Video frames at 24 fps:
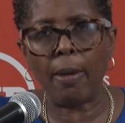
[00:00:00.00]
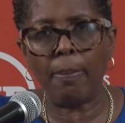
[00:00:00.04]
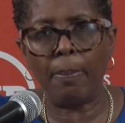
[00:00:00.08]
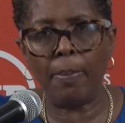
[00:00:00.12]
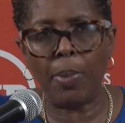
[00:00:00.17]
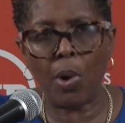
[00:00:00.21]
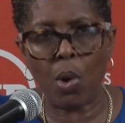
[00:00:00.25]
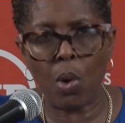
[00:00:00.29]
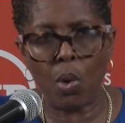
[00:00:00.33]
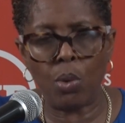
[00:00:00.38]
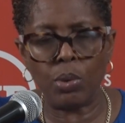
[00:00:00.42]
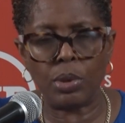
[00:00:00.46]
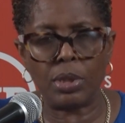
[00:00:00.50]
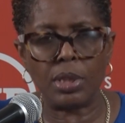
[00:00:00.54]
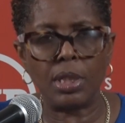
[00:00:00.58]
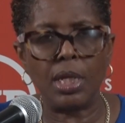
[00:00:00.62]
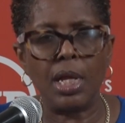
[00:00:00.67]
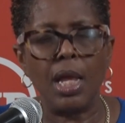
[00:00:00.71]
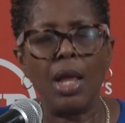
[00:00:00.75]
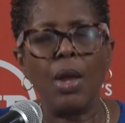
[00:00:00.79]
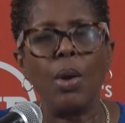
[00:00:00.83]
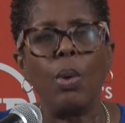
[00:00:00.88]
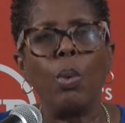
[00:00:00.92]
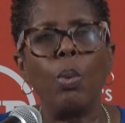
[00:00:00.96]
about
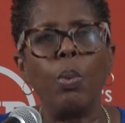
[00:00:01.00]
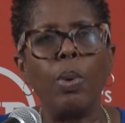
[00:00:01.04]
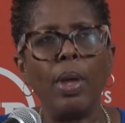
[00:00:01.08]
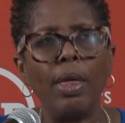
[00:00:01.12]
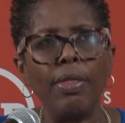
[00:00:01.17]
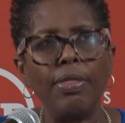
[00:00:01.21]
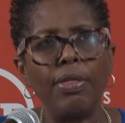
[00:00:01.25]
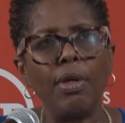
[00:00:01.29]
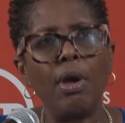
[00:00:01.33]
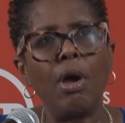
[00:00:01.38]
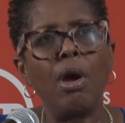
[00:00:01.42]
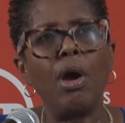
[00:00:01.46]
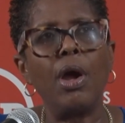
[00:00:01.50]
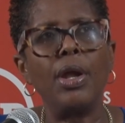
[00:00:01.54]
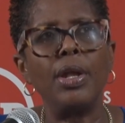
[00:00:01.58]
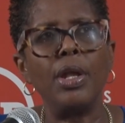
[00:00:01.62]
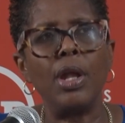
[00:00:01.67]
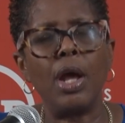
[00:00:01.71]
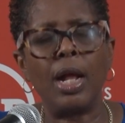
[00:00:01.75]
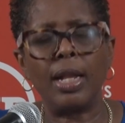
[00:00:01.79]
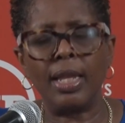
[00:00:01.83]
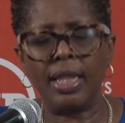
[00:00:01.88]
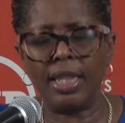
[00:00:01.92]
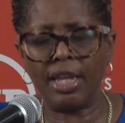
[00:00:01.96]
whether or
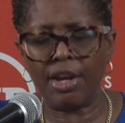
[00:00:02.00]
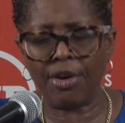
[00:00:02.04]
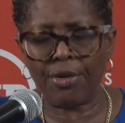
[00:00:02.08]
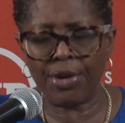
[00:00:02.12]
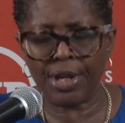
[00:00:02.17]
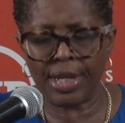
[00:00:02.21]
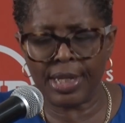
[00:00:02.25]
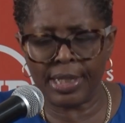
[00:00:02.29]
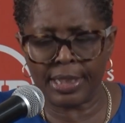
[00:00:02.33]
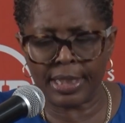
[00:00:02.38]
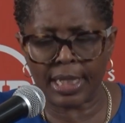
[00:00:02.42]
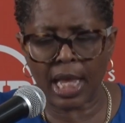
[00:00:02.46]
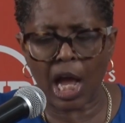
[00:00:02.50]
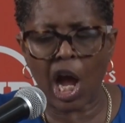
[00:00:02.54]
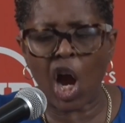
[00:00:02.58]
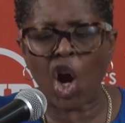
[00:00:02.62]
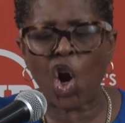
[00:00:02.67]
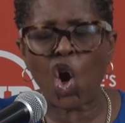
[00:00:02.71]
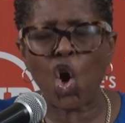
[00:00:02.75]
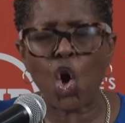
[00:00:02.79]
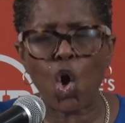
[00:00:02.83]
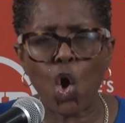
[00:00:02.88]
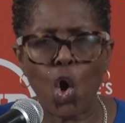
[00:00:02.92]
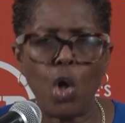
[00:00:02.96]
not there is a
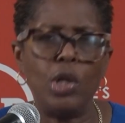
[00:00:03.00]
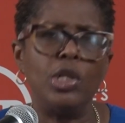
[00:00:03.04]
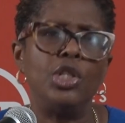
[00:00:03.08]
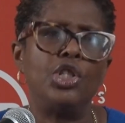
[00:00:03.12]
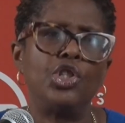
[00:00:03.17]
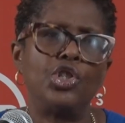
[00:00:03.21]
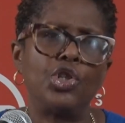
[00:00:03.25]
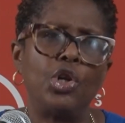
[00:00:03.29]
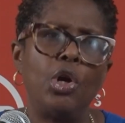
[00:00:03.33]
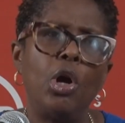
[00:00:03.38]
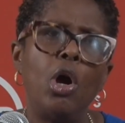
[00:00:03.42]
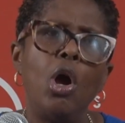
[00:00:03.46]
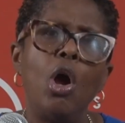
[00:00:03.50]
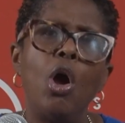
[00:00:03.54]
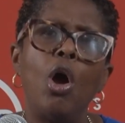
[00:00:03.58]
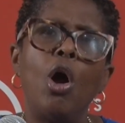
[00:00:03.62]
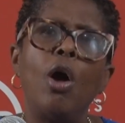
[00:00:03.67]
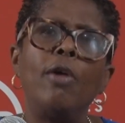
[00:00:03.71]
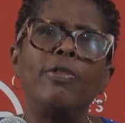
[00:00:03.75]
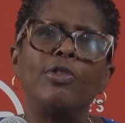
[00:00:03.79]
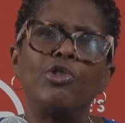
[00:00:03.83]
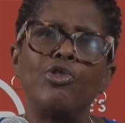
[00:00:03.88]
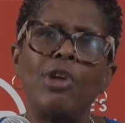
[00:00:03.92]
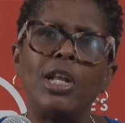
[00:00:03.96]
culture
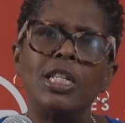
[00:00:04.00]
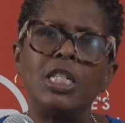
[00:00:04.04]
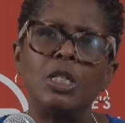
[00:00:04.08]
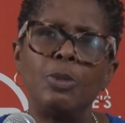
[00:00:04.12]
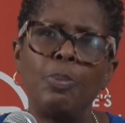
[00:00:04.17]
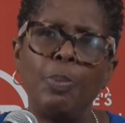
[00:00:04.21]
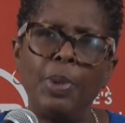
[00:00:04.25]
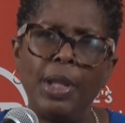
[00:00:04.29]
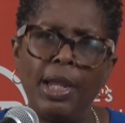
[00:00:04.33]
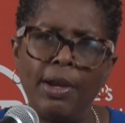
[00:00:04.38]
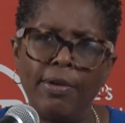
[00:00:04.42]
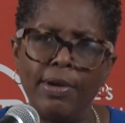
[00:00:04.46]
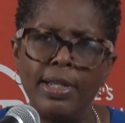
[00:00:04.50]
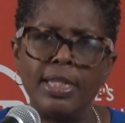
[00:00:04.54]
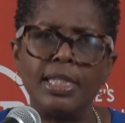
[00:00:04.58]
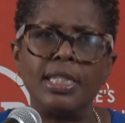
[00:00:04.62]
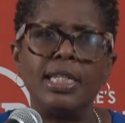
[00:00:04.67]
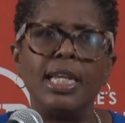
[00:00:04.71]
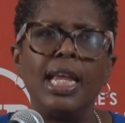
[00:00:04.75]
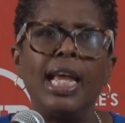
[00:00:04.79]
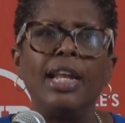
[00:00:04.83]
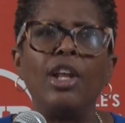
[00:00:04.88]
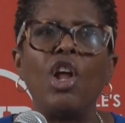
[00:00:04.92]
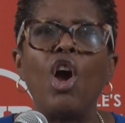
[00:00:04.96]
of
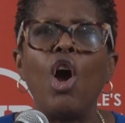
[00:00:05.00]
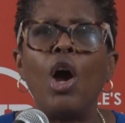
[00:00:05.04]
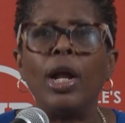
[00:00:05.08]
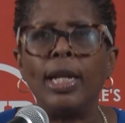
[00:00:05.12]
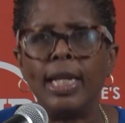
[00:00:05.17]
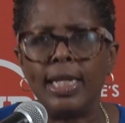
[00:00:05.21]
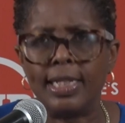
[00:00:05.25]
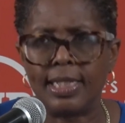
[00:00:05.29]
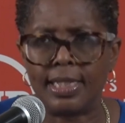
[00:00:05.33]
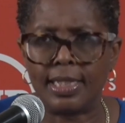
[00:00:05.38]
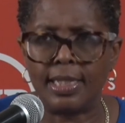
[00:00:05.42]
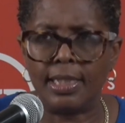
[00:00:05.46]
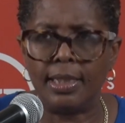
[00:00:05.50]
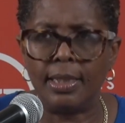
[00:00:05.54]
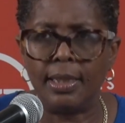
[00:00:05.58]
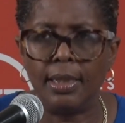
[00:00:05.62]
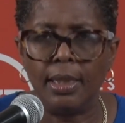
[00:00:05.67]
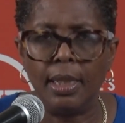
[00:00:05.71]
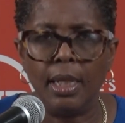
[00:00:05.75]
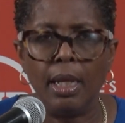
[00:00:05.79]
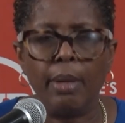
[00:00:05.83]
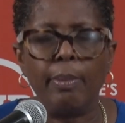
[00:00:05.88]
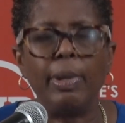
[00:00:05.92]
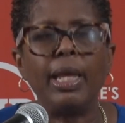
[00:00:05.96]
transparency and honesty,
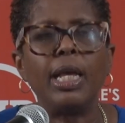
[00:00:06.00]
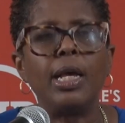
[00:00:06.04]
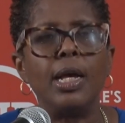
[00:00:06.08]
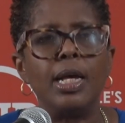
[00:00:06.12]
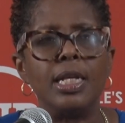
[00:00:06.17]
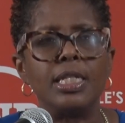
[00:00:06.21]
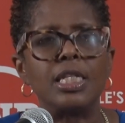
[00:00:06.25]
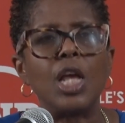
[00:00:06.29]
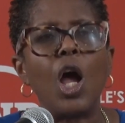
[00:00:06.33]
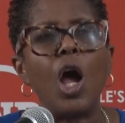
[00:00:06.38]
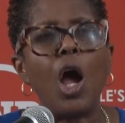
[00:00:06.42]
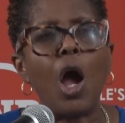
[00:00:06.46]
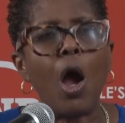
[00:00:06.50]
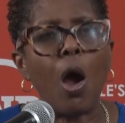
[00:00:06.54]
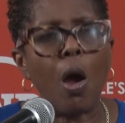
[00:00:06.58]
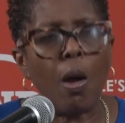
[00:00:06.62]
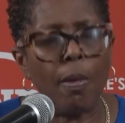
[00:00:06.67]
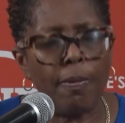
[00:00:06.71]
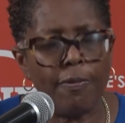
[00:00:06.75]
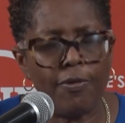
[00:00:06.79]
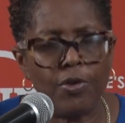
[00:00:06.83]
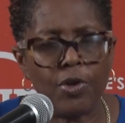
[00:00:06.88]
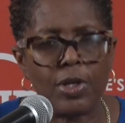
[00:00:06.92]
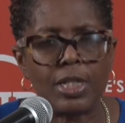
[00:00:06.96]
because
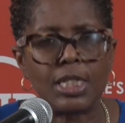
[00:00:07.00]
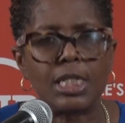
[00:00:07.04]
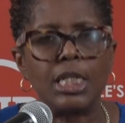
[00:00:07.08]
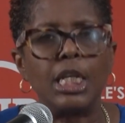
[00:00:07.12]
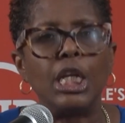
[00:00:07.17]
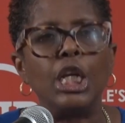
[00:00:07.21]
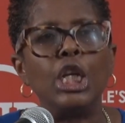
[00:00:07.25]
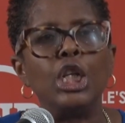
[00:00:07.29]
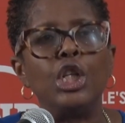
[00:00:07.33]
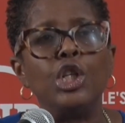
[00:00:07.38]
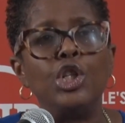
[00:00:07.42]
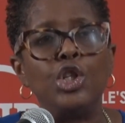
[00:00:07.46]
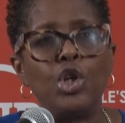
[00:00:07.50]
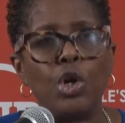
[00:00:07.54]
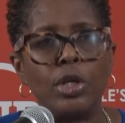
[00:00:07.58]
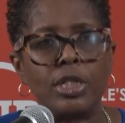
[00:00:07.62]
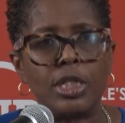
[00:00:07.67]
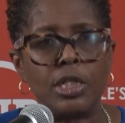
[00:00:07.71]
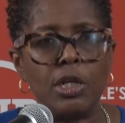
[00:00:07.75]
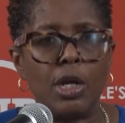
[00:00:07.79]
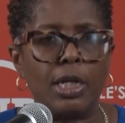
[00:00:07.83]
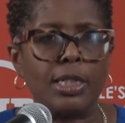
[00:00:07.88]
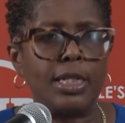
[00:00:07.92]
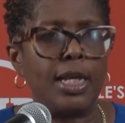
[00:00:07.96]
obviously it
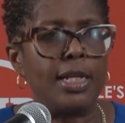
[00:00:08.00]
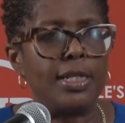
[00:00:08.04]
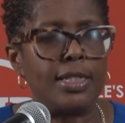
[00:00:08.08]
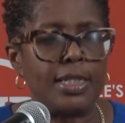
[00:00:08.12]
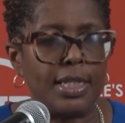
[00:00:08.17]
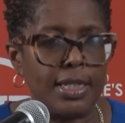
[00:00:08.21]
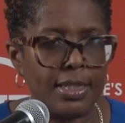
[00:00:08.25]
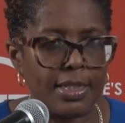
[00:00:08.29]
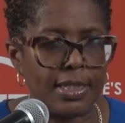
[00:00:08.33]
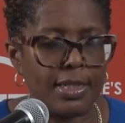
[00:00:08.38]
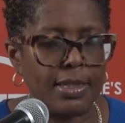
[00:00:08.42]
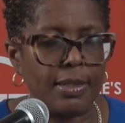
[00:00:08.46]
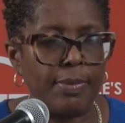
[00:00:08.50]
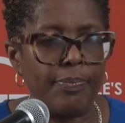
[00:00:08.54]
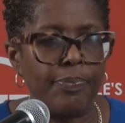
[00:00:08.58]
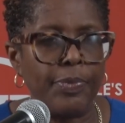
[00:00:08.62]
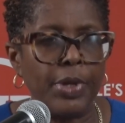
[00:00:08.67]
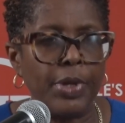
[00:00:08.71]
does not exist.